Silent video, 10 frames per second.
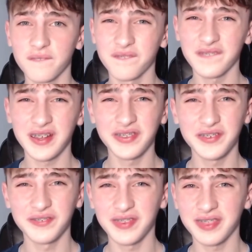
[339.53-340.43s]
I
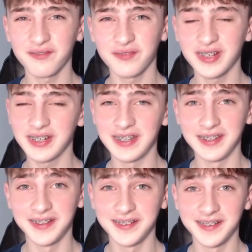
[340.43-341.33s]
don't really
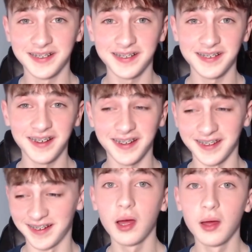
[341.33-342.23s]
like
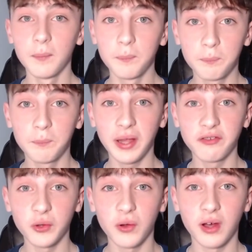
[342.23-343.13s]
that. Ben
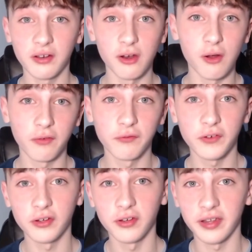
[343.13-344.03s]
Chilwell had a lot of
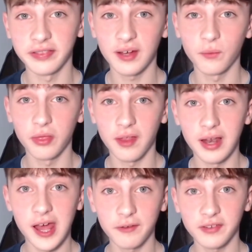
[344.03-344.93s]
fun down the
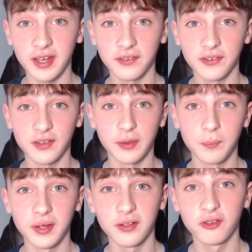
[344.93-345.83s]
left-hand side of the
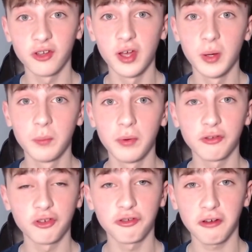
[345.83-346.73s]
pitch. Butcher
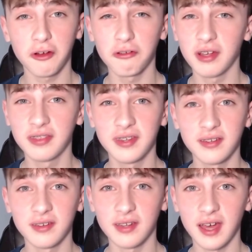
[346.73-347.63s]
and Traore
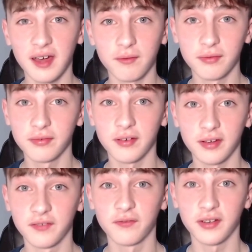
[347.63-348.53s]
didn't have a
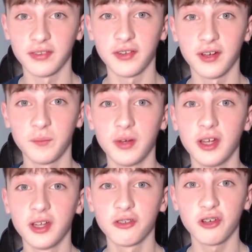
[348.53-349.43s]
fun time
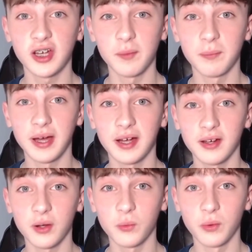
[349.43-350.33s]
tracking back
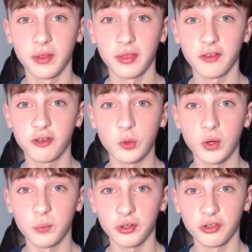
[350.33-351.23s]
with Chilwell
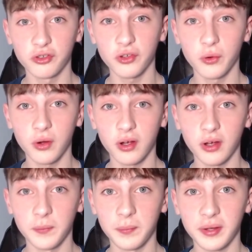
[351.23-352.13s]
pushed so high up
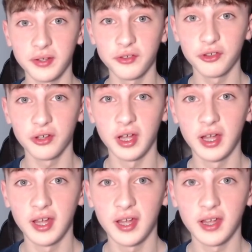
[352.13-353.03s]
the pitch.
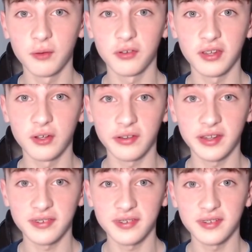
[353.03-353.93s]
He obviously got the
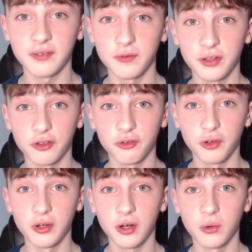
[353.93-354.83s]
assist for the Giroud
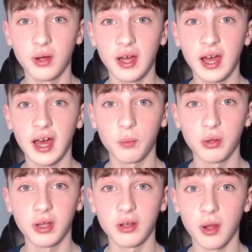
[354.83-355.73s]
goal and put
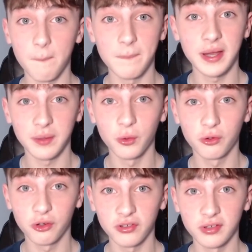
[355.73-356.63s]
in many more
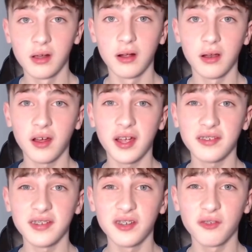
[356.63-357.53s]
crosses. Like I
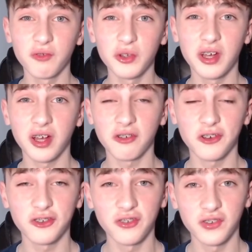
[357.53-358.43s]
said, Rudiger and
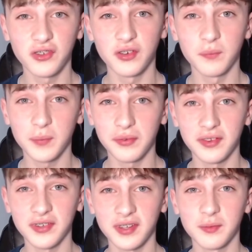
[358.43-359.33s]
Christensen both at
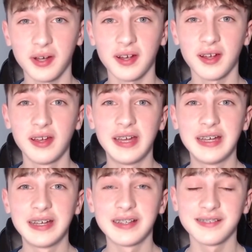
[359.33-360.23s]
centre-back.
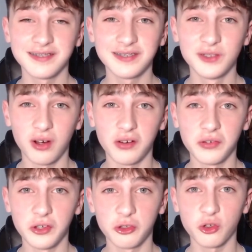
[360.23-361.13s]
Not our
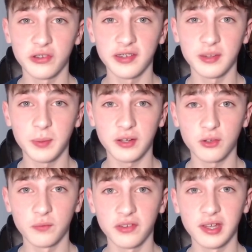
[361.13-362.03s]
first choice centre-backs,
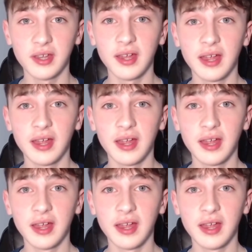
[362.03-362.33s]
obviously.